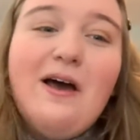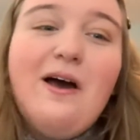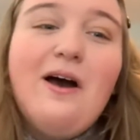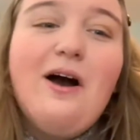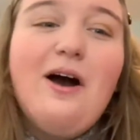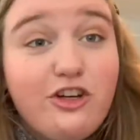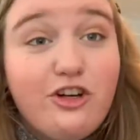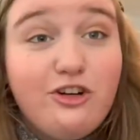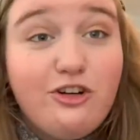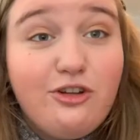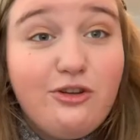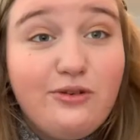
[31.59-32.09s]

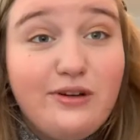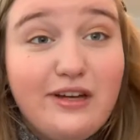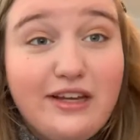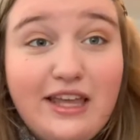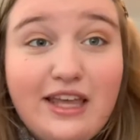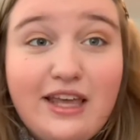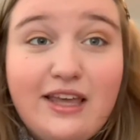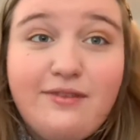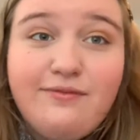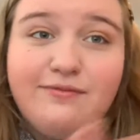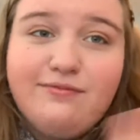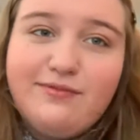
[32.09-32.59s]
I don't know who I
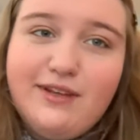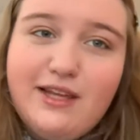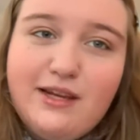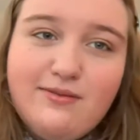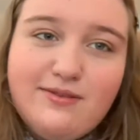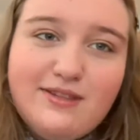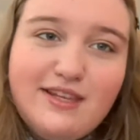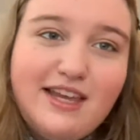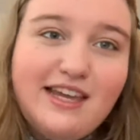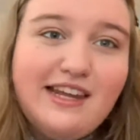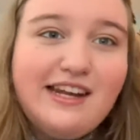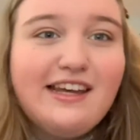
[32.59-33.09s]
am. My
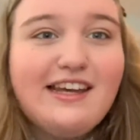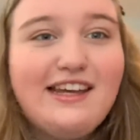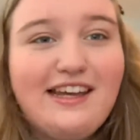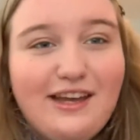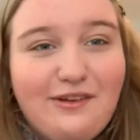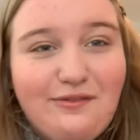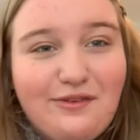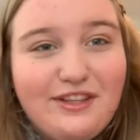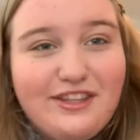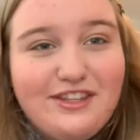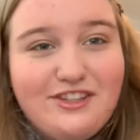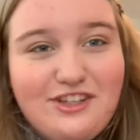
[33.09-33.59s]
name's Anna.
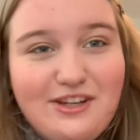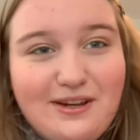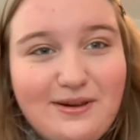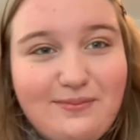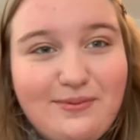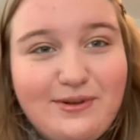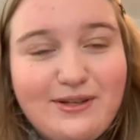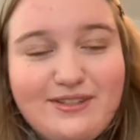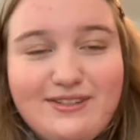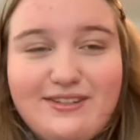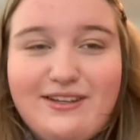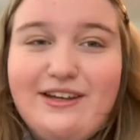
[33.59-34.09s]
I run the channel
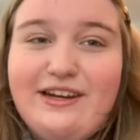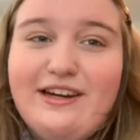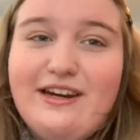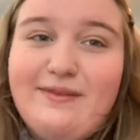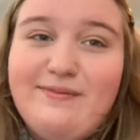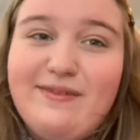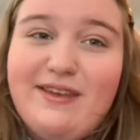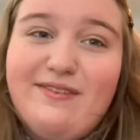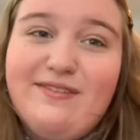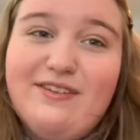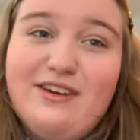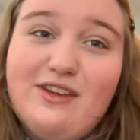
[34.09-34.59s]
Booksire.
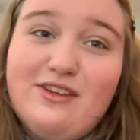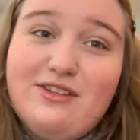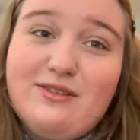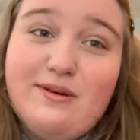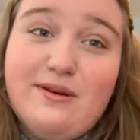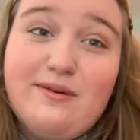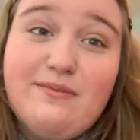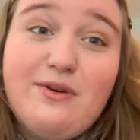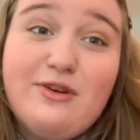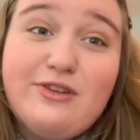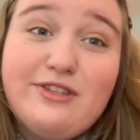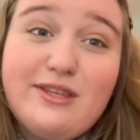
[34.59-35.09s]
I make videos
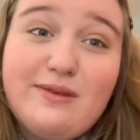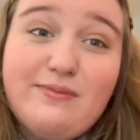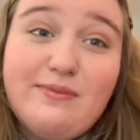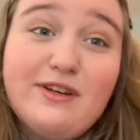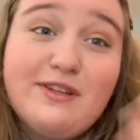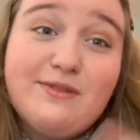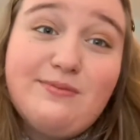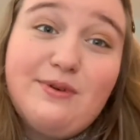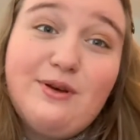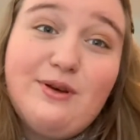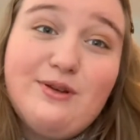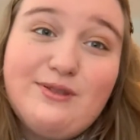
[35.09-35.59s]
about mostly
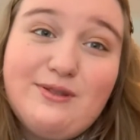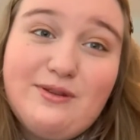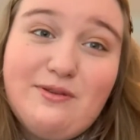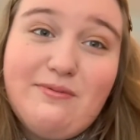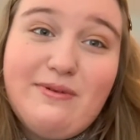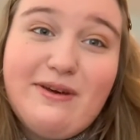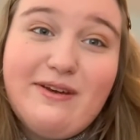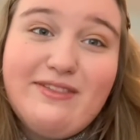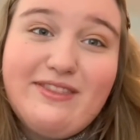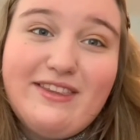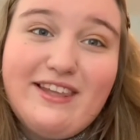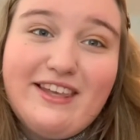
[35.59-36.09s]
books, but also
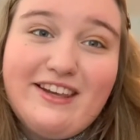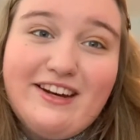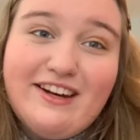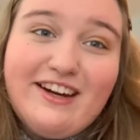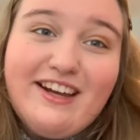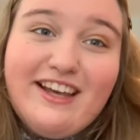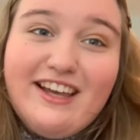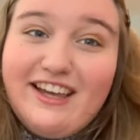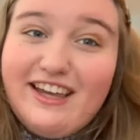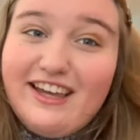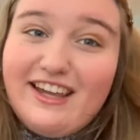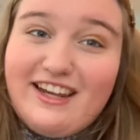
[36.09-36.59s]
about theater,
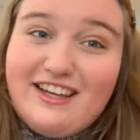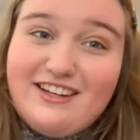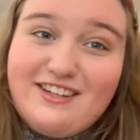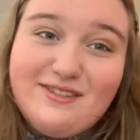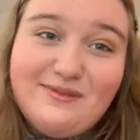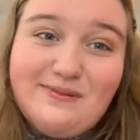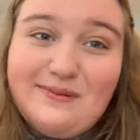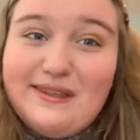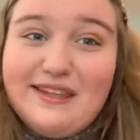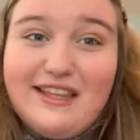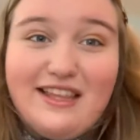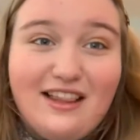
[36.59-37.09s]
and I
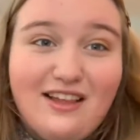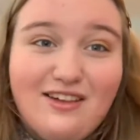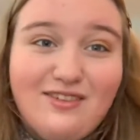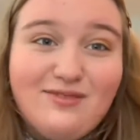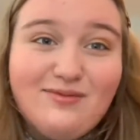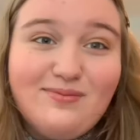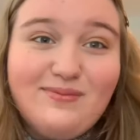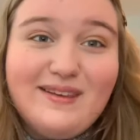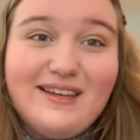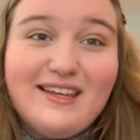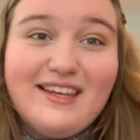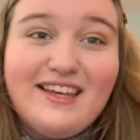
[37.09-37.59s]
just really
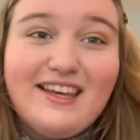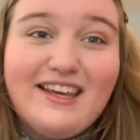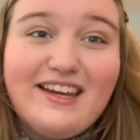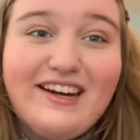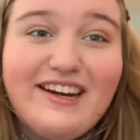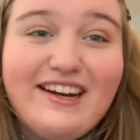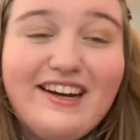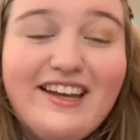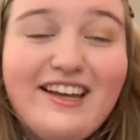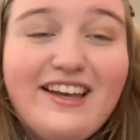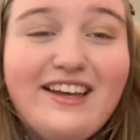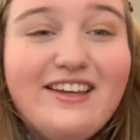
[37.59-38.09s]
love being
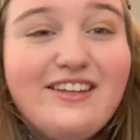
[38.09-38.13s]
here.